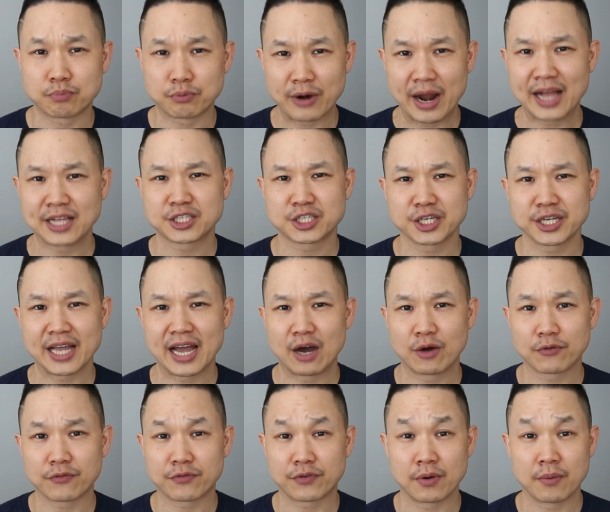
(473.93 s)
branching
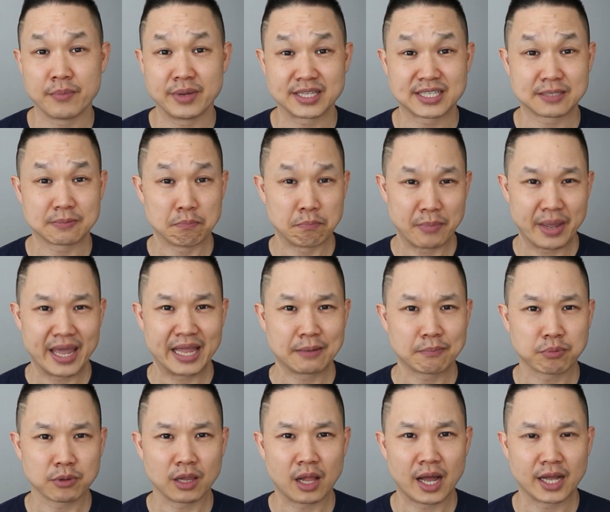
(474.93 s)
out from its
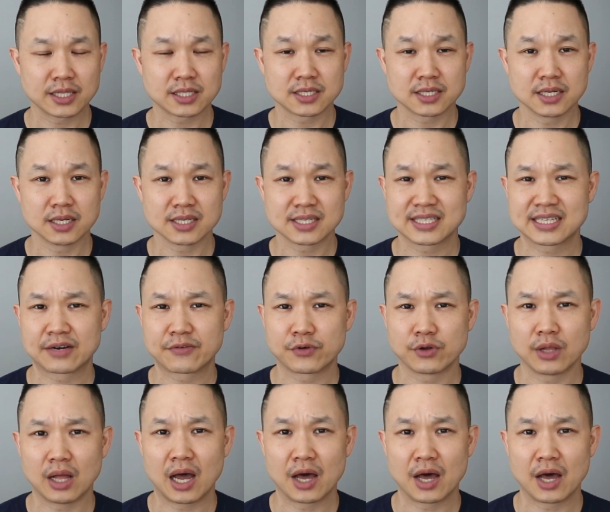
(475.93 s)
main plot to several